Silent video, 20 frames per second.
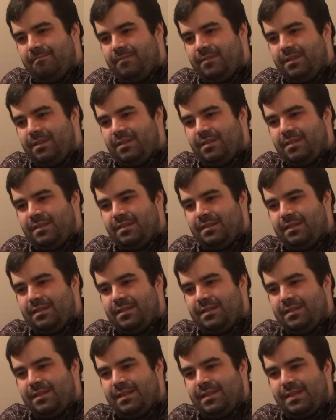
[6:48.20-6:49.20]

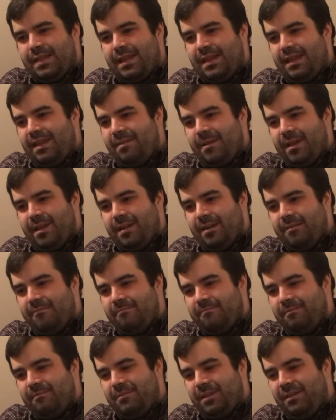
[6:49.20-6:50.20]
It's that anime hair,
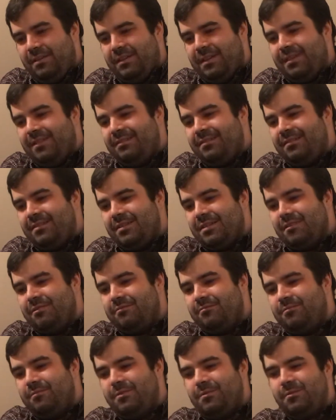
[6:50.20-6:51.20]
I'm telling you. So
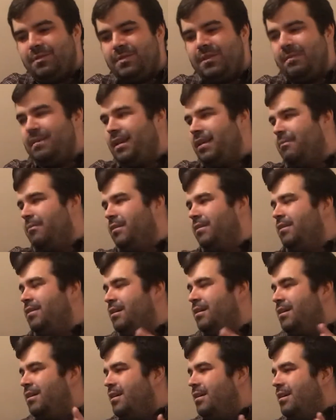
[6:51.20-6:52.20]
we'll sit him down. But
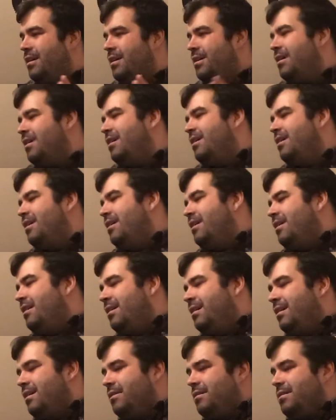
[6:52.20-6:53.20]

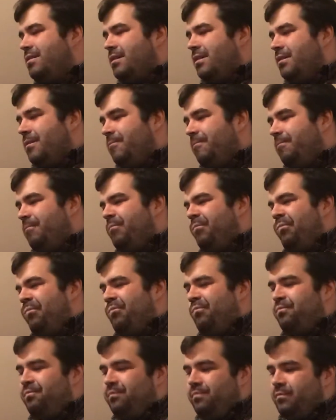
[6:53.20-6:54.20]
here's
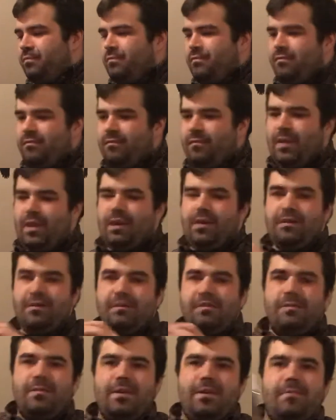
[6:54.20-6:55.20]

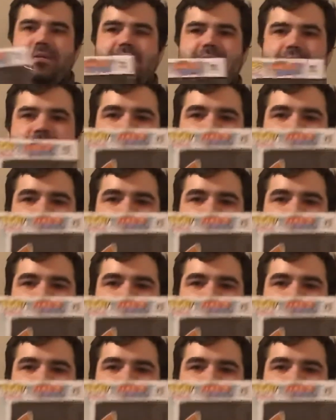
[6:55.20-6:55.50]
the big piece for